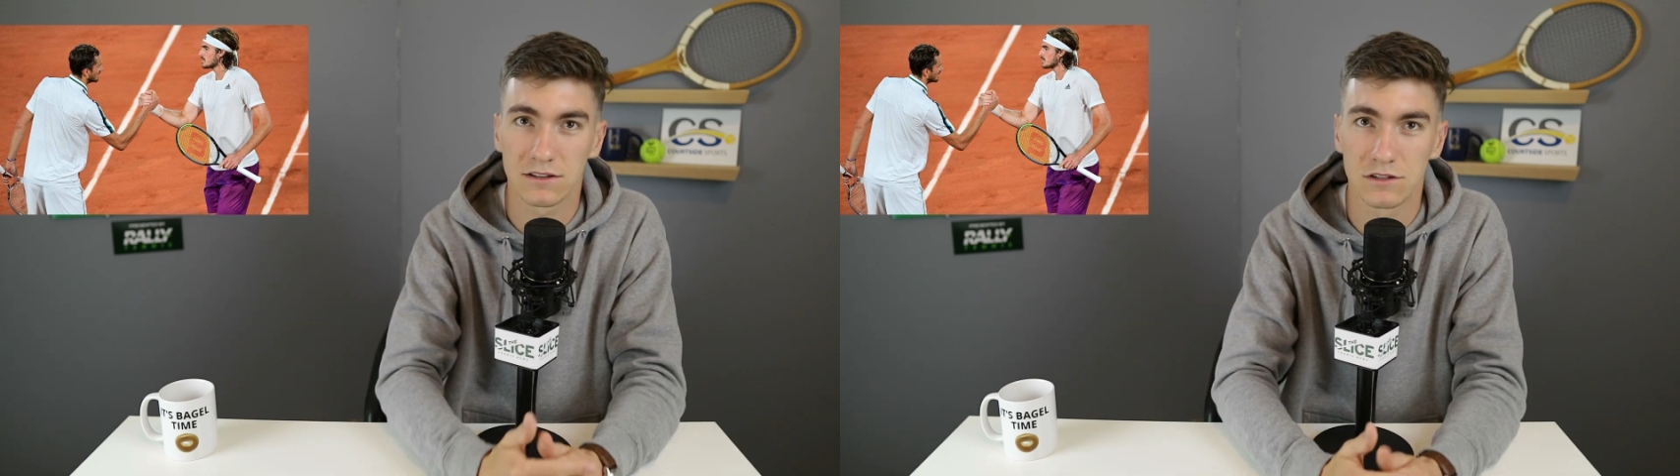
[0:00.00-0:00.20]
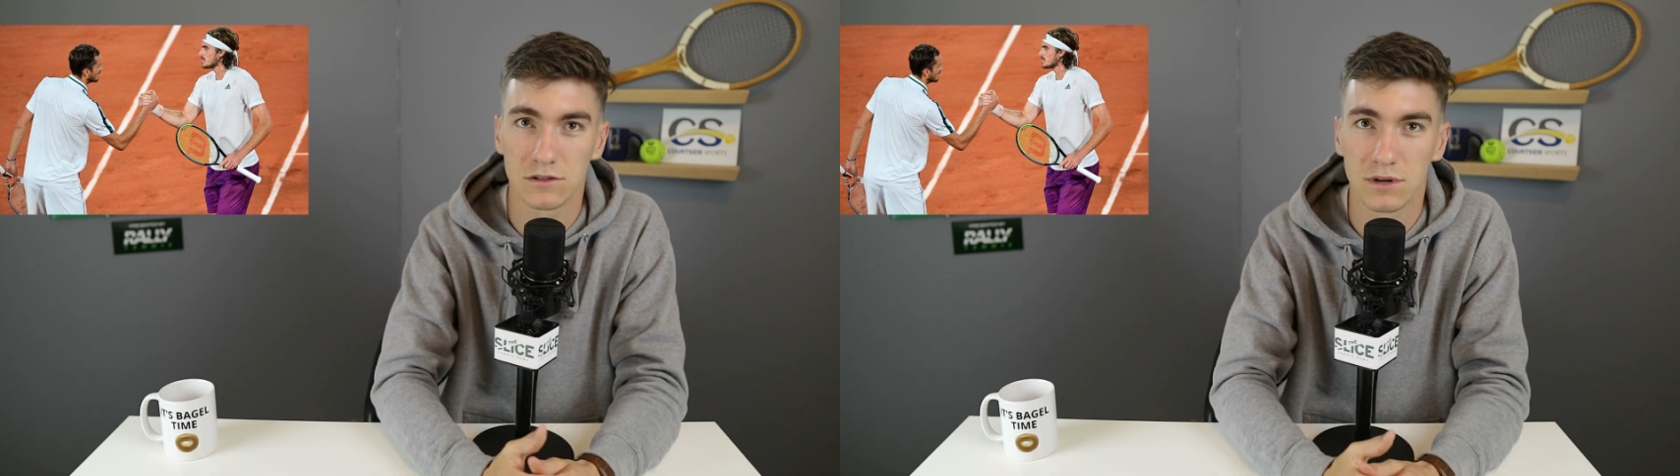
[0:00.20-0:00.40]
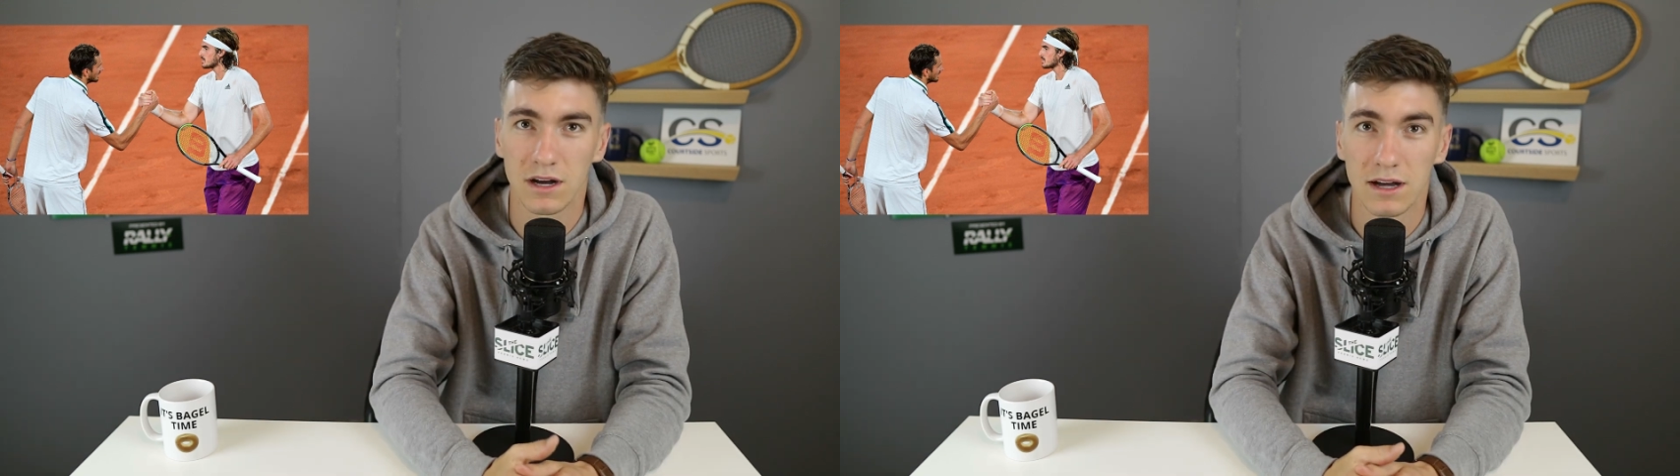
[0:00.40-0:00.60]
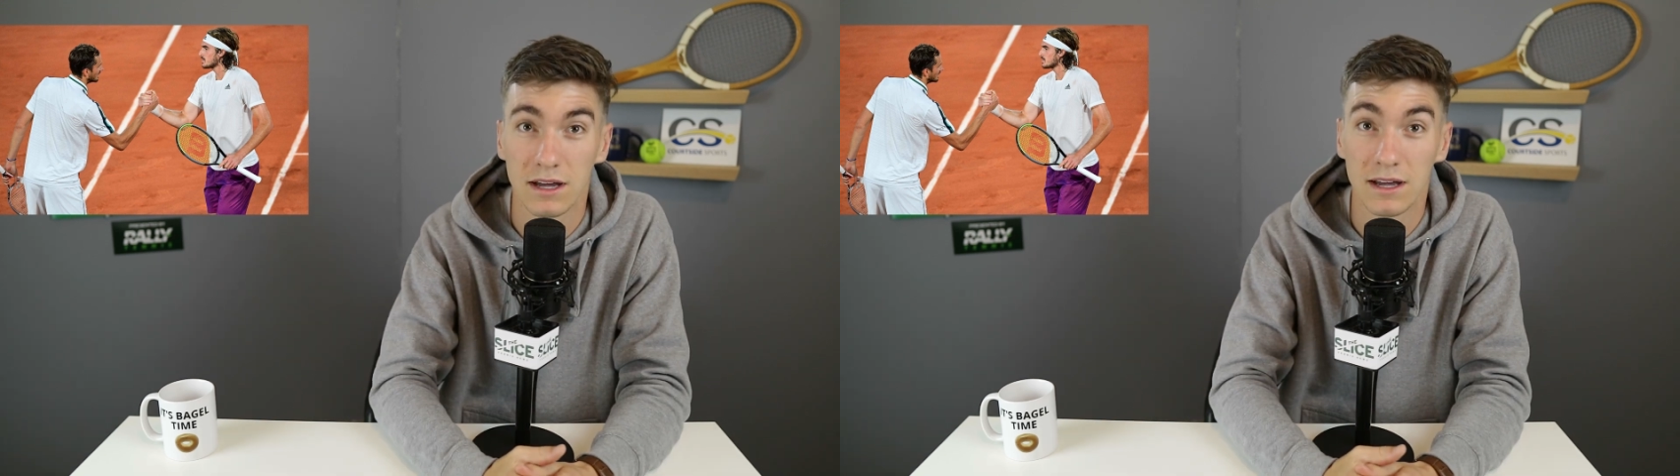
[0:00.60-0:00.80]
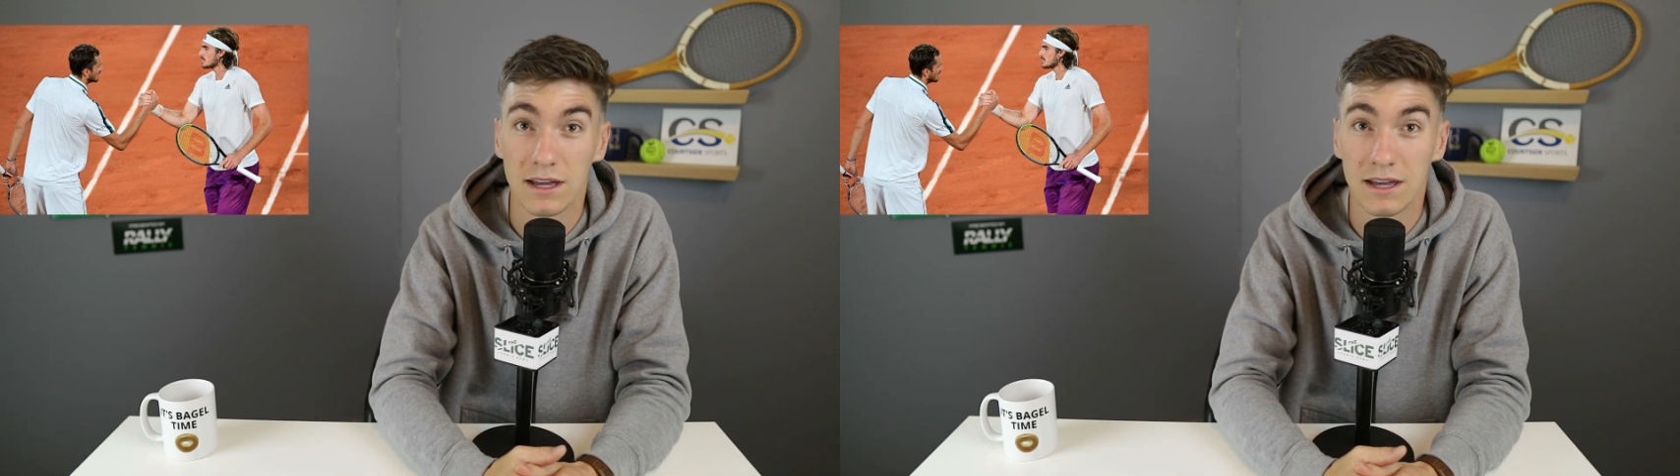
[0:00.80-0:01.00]
into
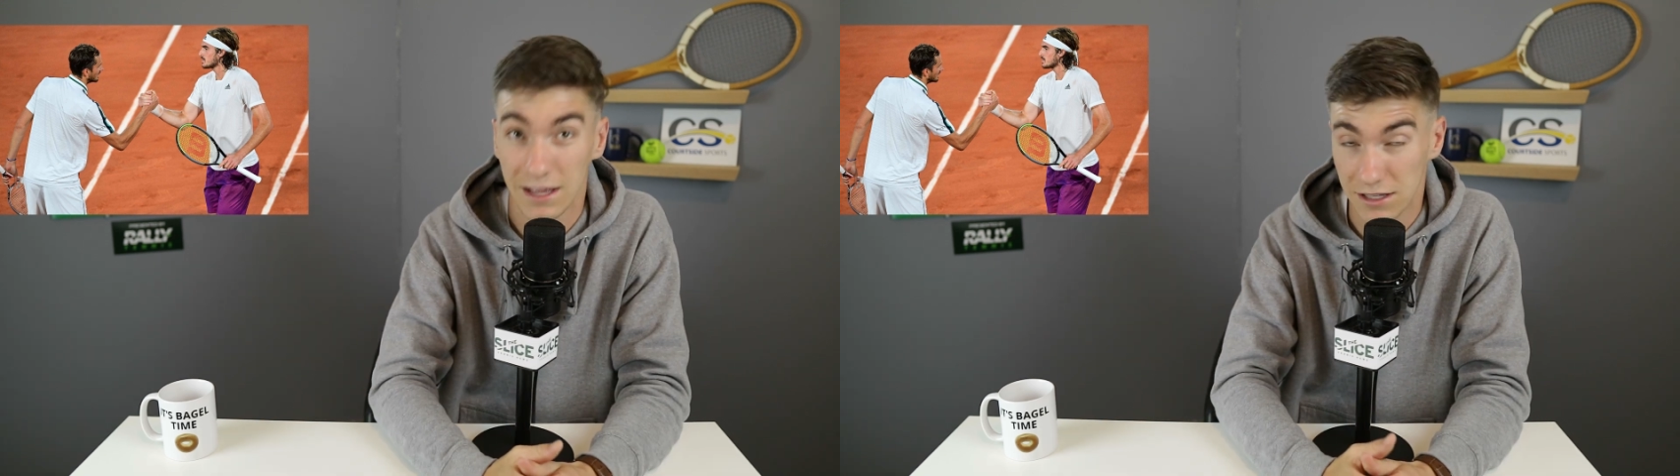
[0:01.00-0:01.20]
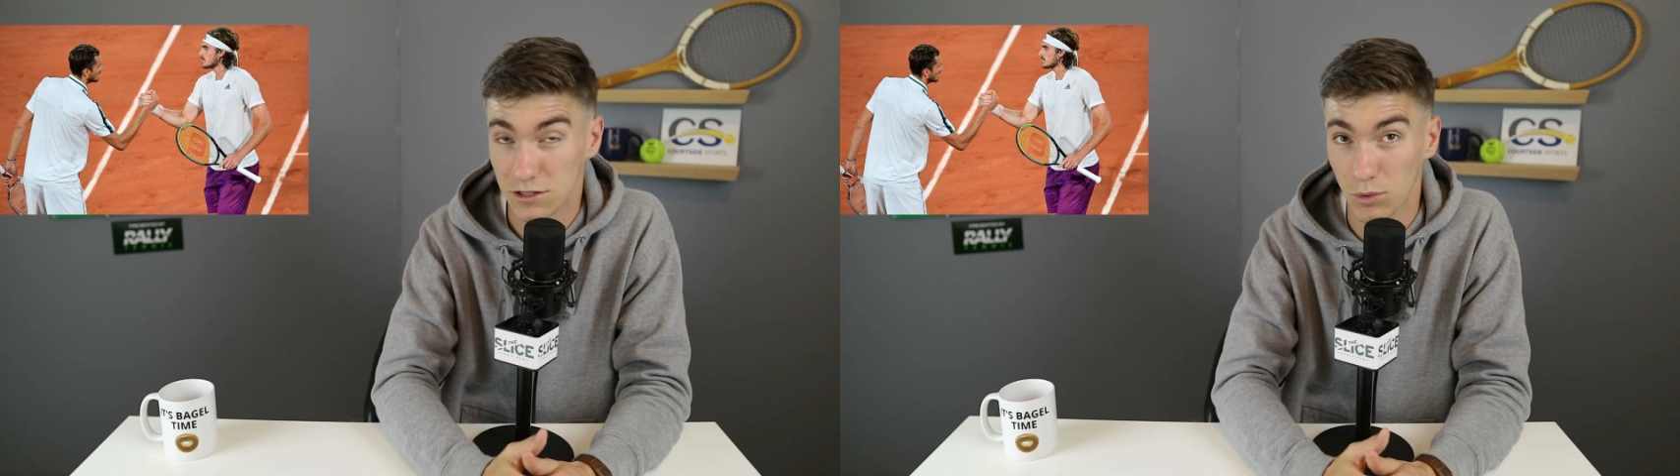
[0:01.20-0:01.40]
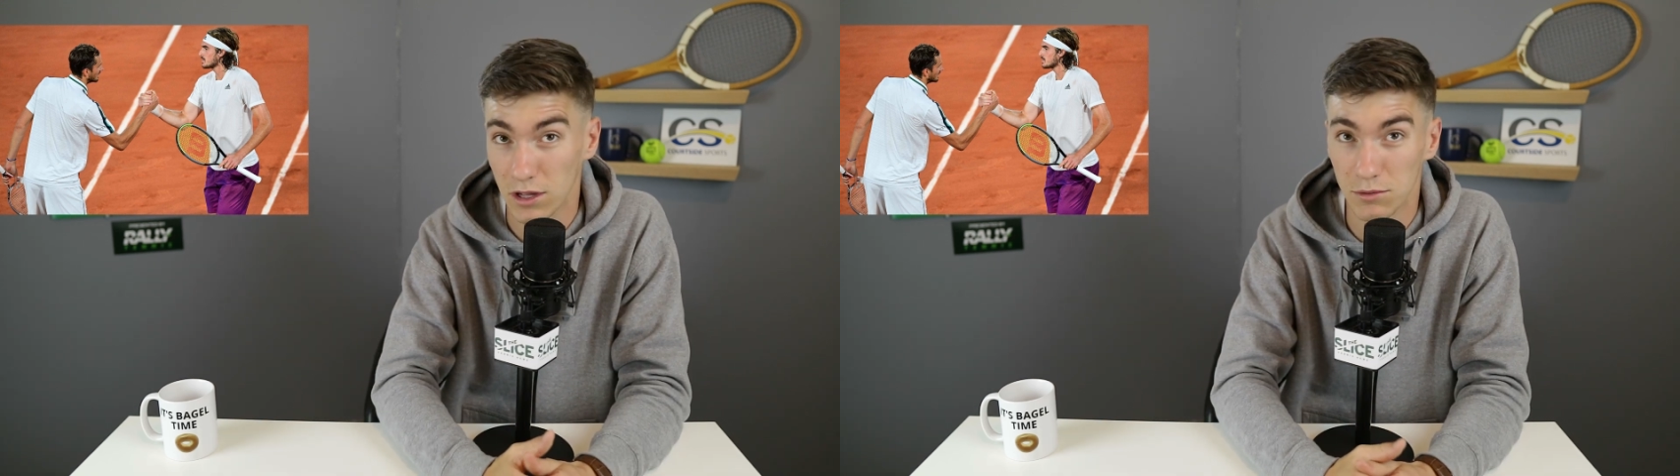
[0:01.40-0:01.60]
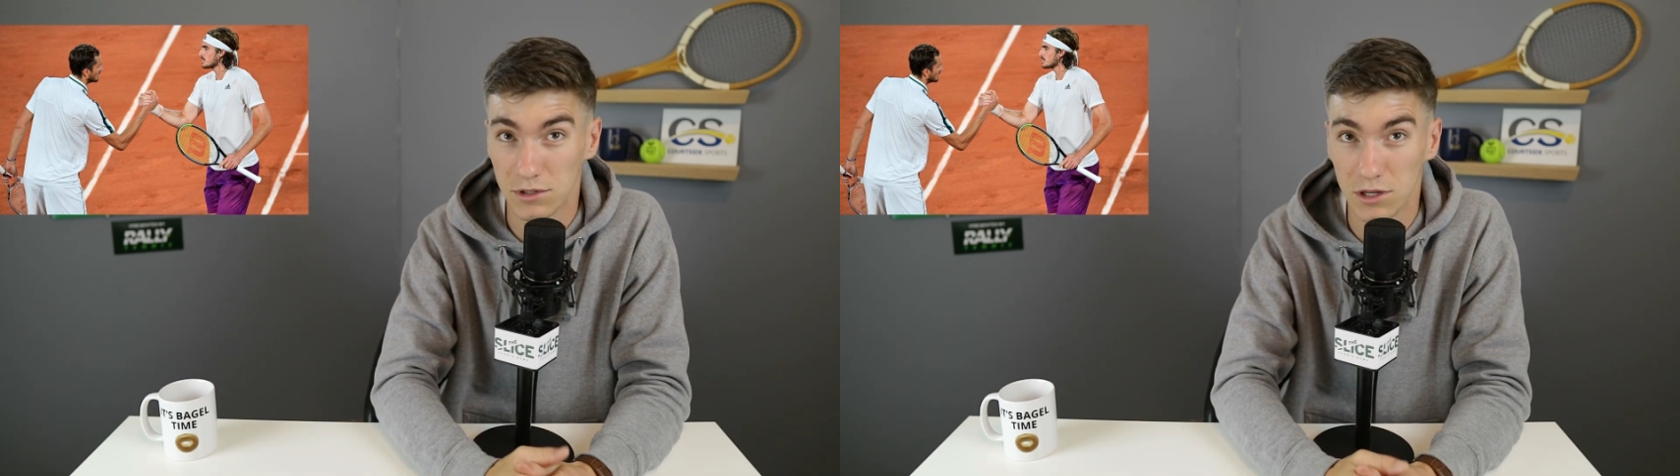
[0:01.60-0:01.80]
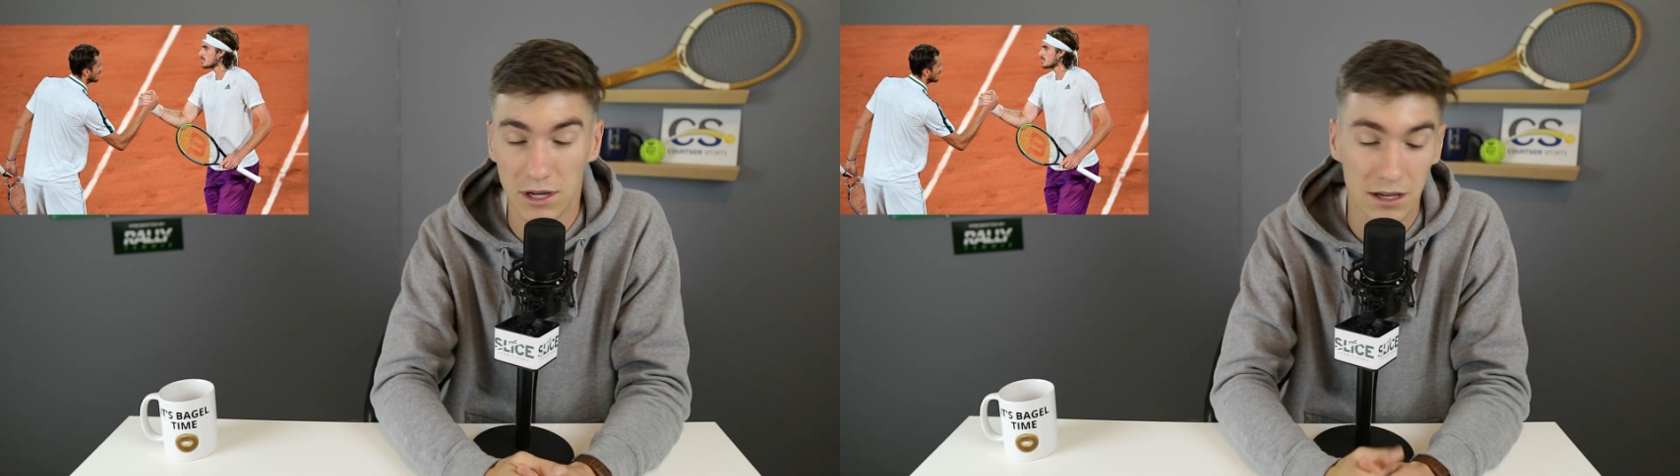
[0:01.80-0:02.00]
what you
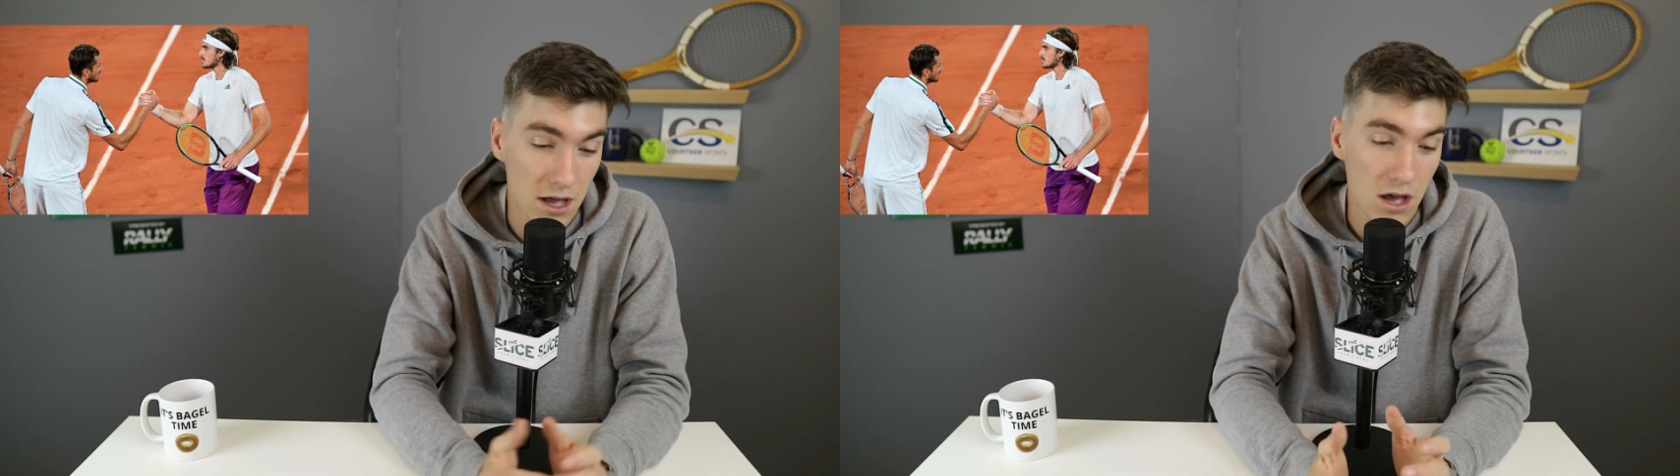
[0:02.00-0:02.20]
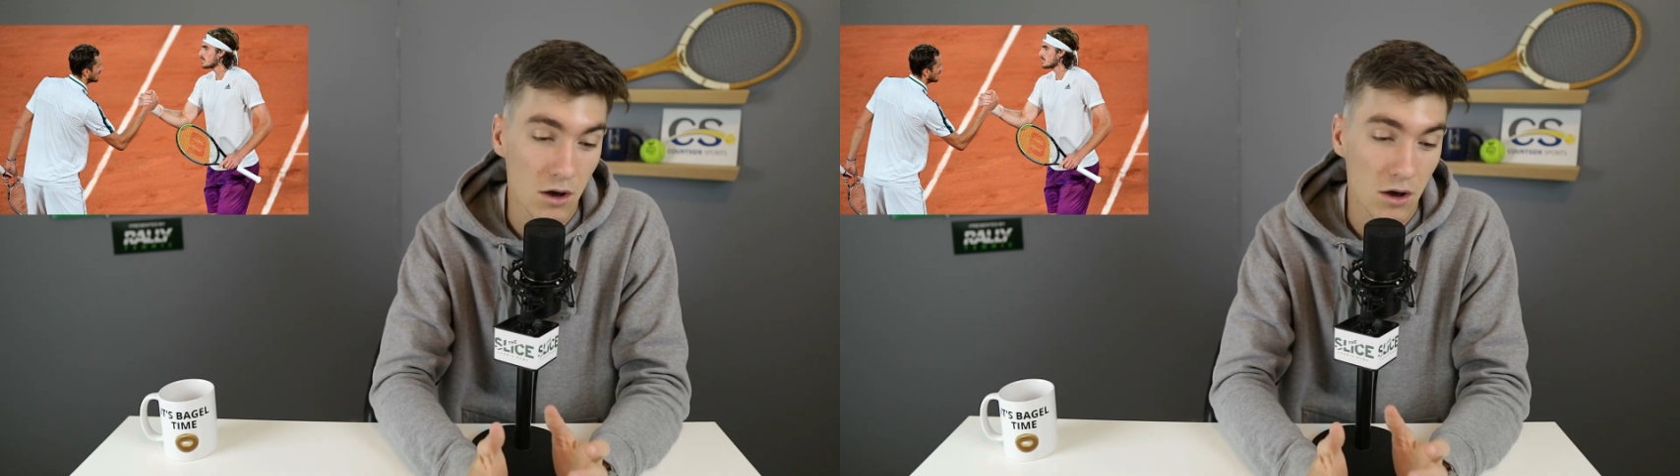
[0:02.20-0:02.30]
were doing.